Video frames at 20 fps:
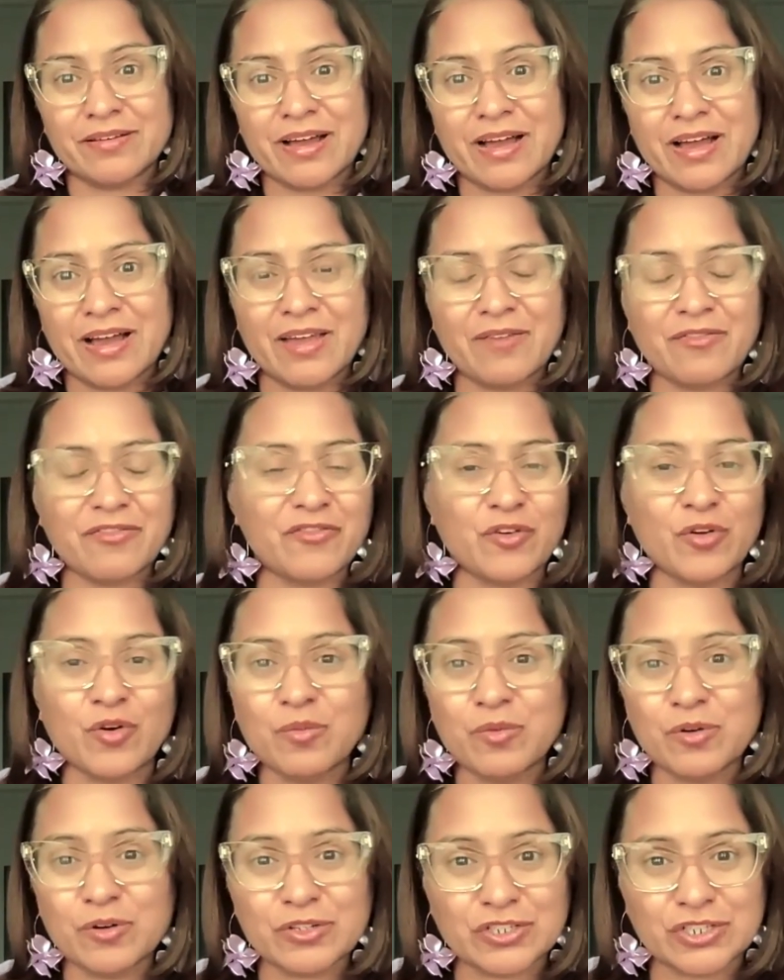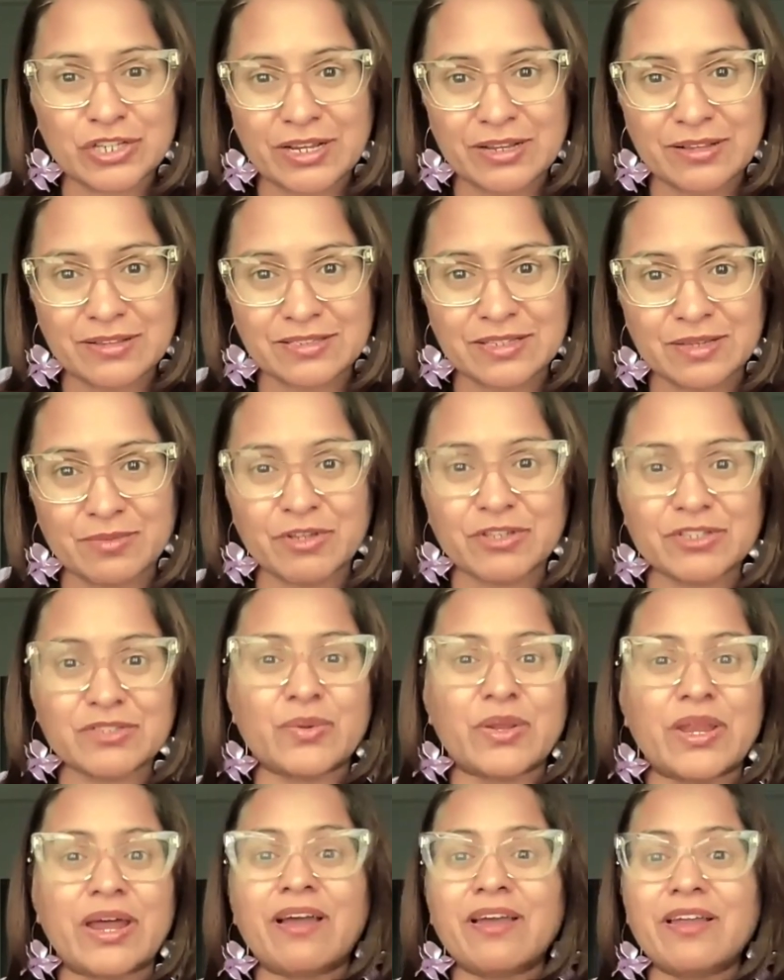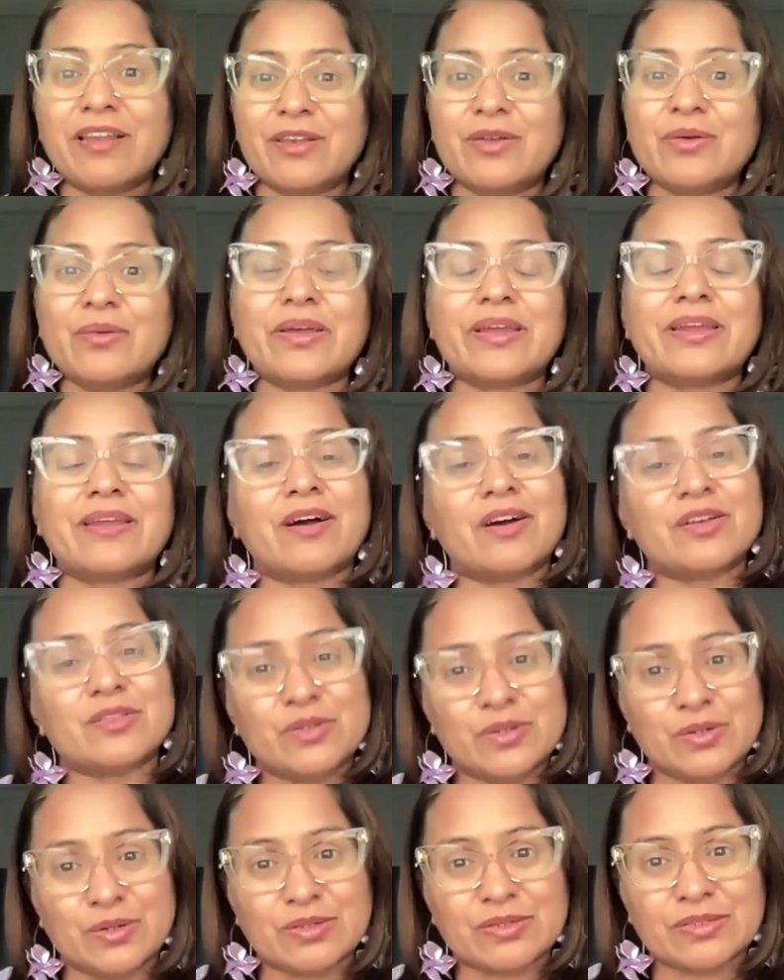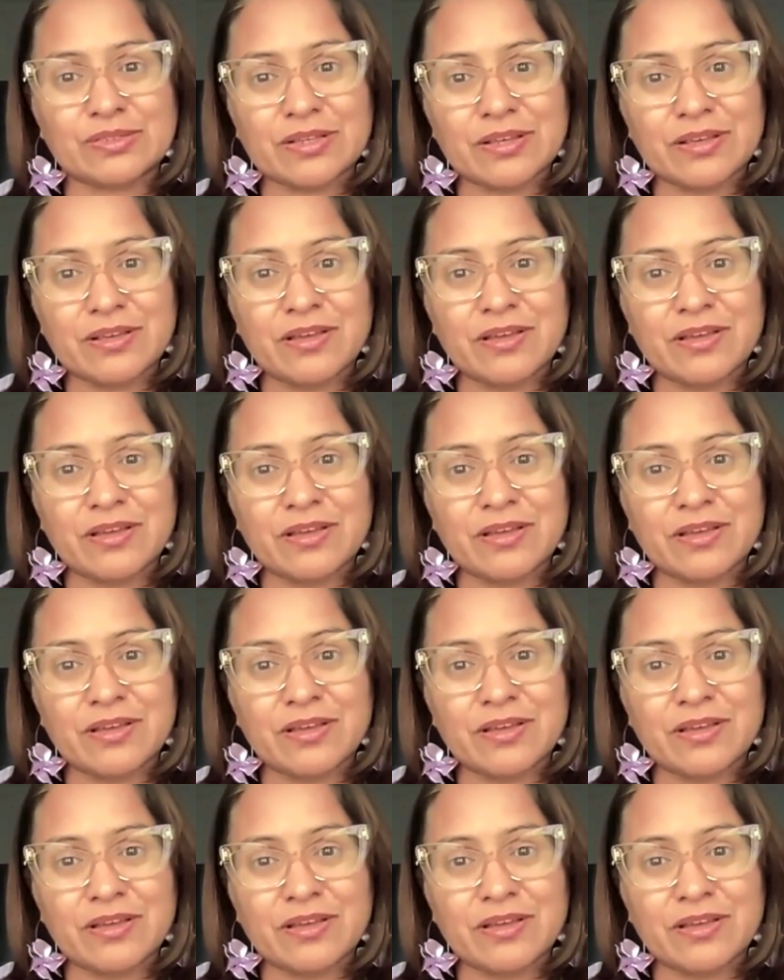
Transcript: I have no more jealousy, because when I look at others